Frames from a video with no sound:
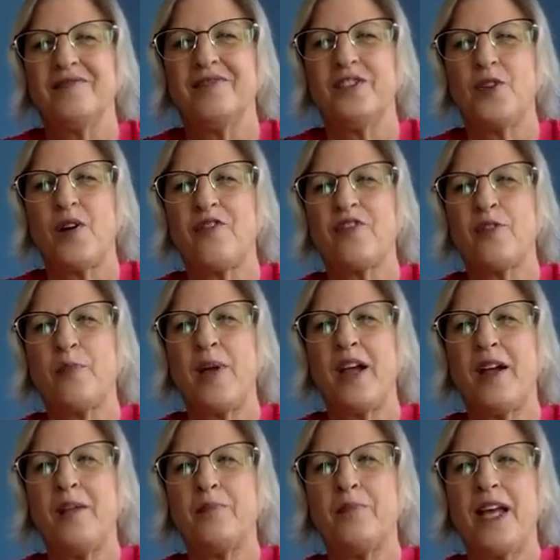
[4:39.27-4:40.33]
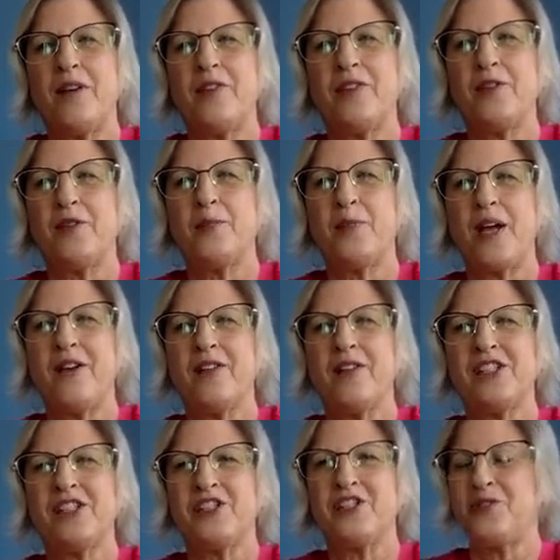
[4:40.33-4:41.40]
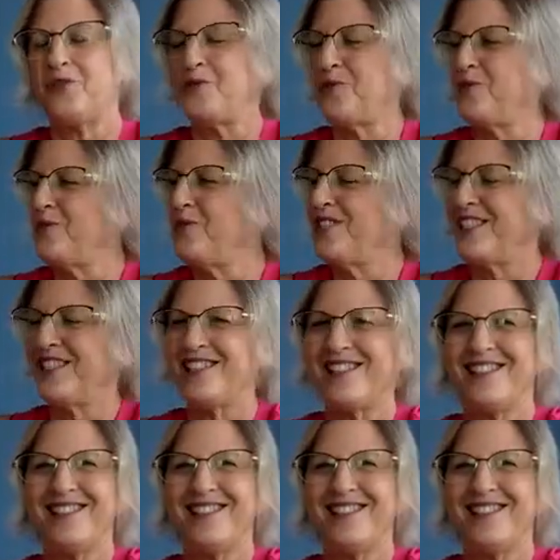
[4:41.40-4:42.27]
You ever play with your parents' shoes?